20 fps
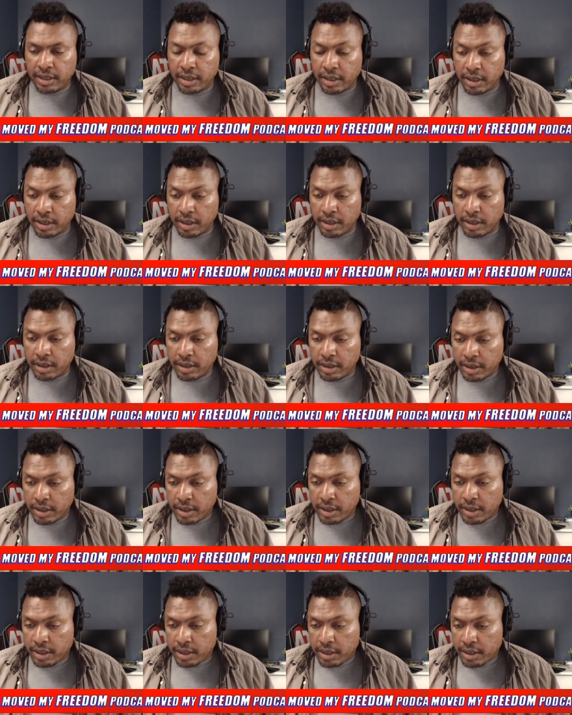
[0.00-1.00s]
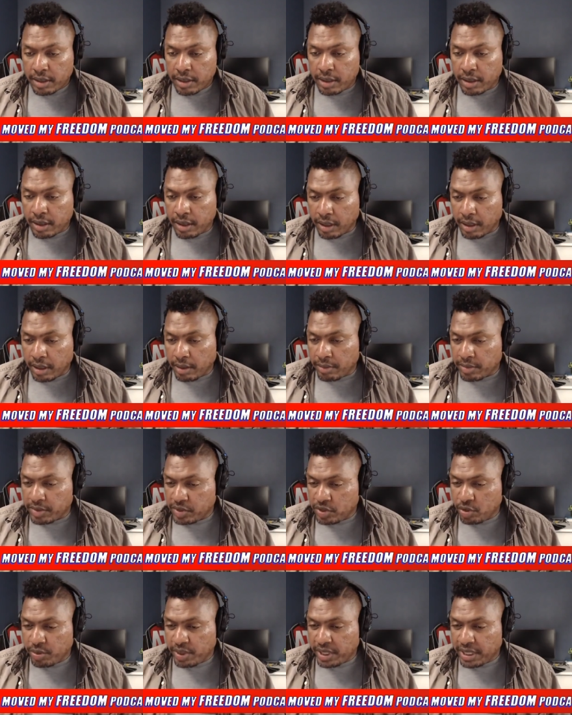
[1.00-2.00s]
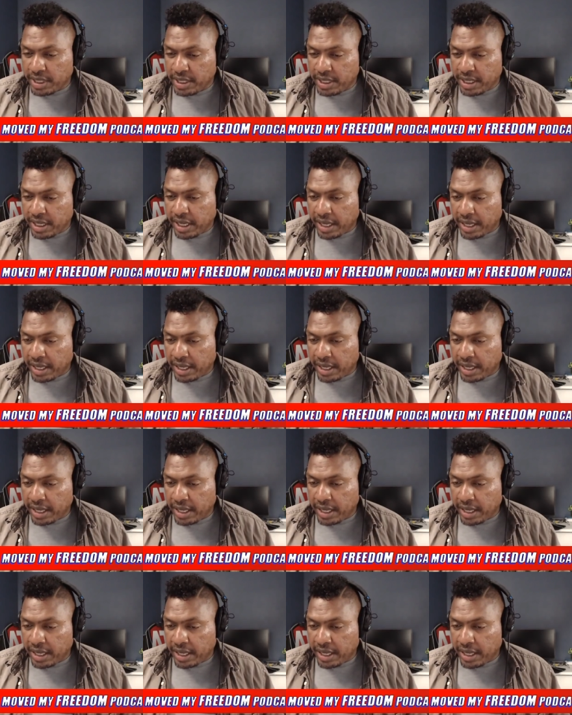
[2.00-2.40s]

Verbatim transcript: uh, uh, I'm assuming, can-